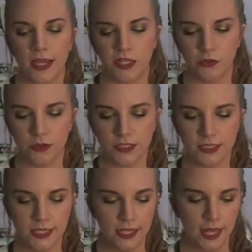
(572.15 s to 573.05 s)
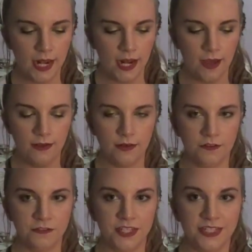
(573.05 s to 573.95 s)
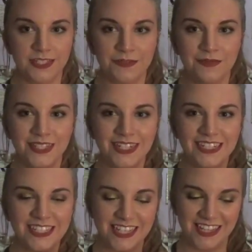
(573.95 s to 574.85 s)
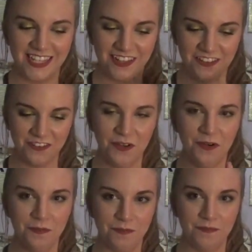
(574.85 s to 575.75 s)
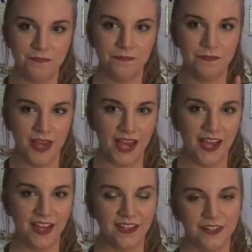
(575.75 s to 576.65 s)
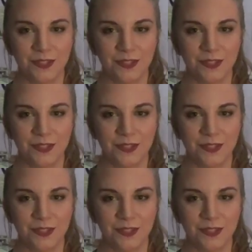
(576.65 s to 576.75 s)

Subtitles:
and you will see a lot of these empties in the other bag.